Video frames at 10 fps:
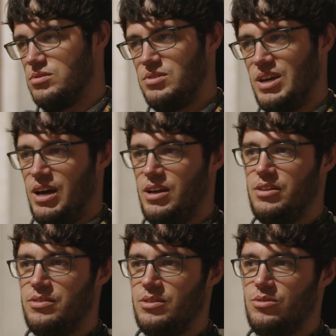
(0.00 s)
yeah,
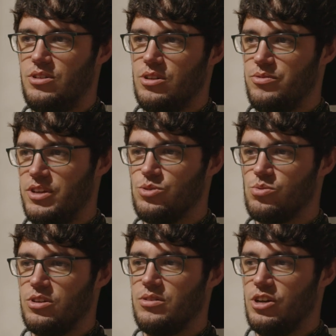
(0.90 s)
things
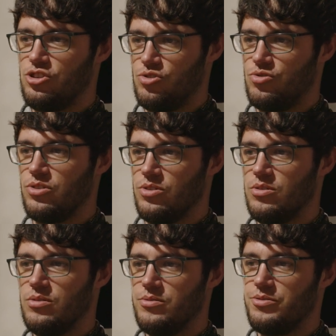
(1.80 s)
were a struggle
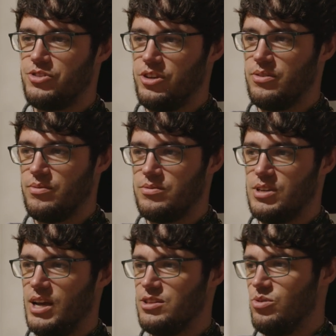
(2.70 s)

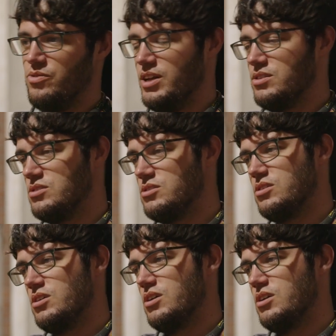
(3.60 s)
to get to events.